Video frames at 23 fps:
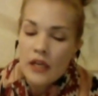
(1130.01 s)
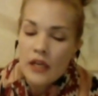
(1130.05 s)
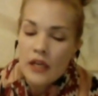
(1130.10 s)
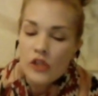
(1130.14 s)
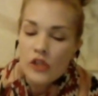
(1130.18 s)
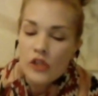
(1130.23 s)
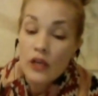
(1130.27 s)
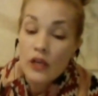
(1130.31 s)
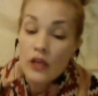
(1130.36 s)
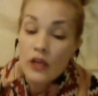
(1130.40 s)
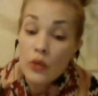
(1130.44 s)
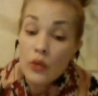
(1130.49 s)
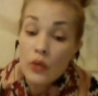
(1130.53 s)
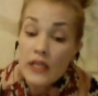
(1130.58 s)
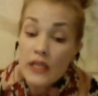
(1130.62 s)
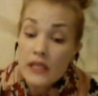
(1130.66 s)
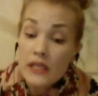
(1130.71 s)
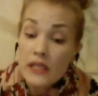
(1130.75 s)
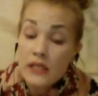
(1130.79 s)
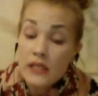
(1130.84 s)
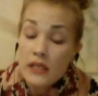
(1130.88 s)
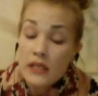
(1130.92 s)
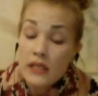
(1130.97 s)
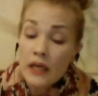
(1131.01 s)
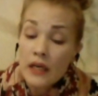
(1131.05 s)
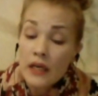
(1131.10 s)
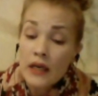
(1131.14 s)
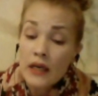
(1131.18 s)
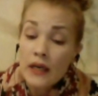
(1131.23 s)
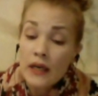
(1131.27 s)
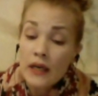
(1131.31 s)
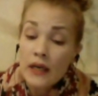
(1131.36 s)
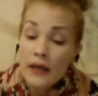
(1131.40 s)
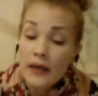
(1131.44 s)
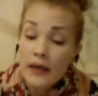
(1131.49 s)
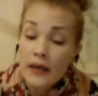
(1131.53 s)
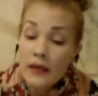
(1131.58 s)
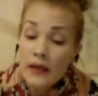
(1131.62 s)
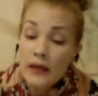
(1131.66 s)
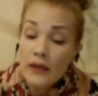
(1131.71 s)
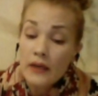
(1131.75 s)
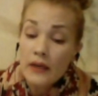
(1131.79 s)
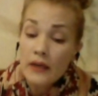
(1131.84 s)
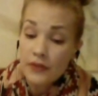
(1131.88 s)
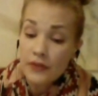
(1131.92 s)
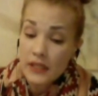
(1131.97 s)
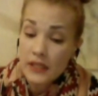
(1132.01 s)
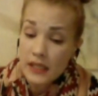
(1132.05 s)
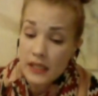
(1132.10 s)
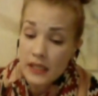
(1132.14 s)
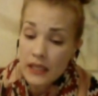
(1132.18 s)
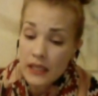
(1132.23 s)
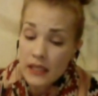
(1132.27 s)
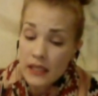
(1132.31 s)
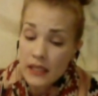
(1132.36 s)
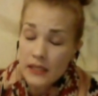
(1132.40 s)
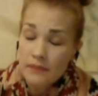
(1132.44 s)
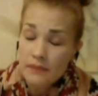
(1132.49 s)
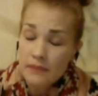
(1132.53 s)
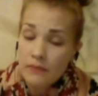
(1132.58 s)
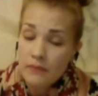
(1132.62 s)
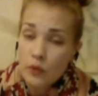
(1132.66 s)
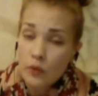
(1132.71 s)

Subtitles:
So I quit physics,